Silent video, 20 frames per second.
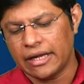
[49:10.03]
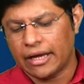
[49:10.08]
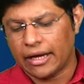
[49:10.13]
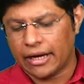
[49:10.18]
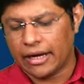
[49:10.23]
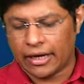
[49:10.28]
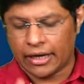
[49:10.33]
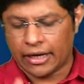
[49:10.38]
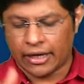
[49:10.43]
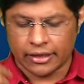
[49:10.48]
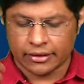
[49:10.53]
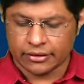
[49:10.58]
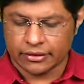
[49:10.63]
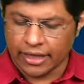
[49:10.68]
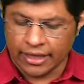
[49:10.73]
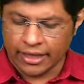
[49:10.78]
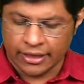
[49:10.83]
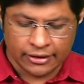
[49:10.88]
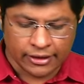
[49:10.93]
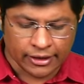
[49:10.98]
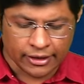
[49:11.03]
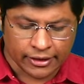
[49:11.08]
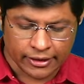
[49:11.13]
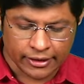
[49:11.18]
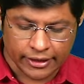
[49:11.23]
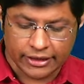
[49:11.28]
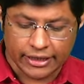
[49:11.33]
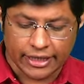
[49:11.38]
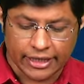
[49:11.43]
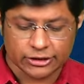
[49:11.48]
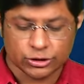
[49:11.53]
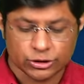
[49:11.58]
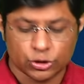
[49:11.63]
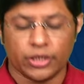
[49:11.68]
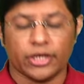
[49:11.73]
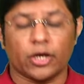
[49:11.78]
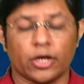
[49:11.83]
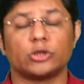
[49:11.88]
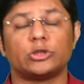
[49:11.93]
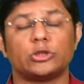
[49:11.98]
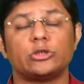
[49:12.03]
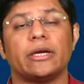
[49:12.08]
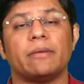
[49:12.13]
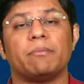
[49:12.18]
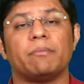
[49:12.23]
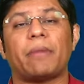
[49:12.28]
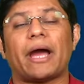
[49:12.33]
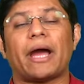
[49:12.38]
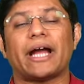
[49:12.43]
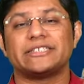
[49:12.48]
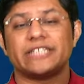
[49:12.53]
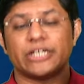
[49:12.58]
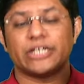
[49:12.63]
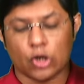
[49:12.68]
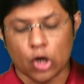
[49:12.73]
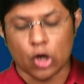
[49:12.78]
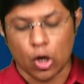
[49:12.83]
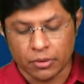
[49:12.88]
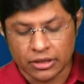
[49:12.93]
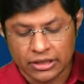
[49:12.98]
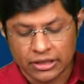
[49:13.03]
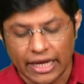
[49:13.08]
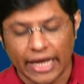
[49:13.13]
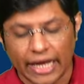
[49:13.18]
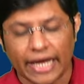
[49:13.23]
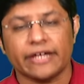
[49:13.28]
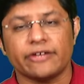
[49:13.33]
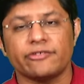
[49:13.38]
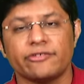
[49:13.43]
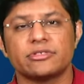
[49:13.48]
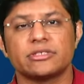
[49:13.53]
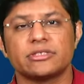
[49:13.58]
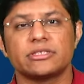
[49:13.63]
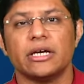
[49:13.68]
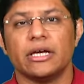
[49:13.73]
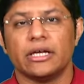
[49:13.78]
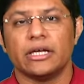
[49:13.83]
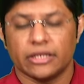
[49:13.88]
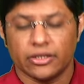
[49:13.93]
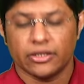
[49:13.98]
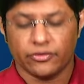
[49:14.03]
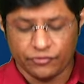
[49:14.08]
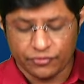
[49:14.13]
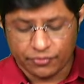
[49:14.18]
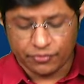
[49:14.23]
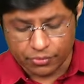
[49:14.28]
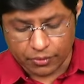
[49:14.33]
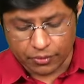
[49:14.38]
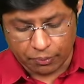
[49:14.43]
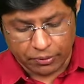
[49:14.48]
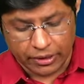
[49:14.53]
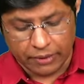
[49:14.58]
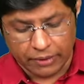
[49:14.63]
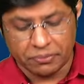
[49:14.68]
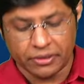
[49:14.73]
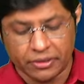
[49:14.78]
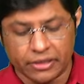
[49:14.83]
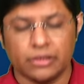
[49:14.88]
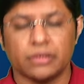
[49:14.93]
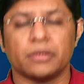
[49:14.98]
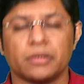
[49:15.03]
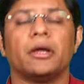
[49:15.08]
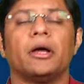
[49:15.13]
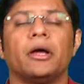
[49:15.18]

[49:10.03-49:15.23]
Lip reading: It actually also impacts the common lives, the people.